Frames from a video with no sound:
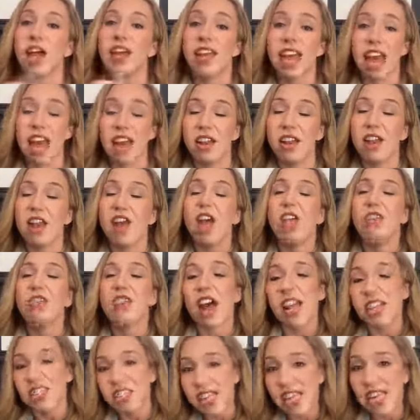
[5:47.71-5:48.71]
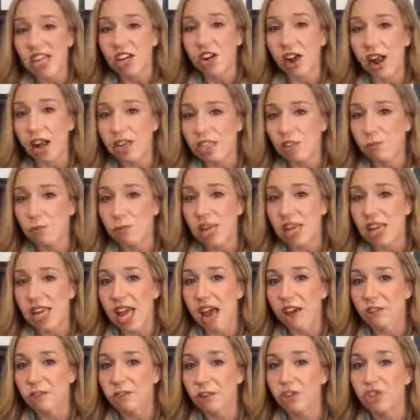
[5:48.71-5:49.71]
Again, that's the interactive
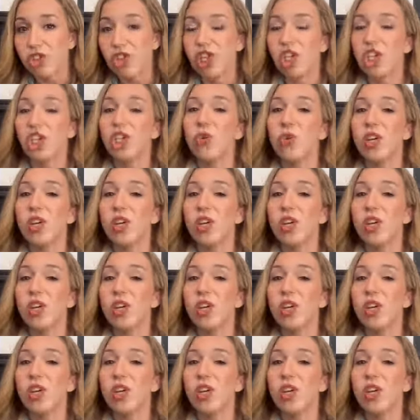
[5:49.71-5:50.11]
PDF version.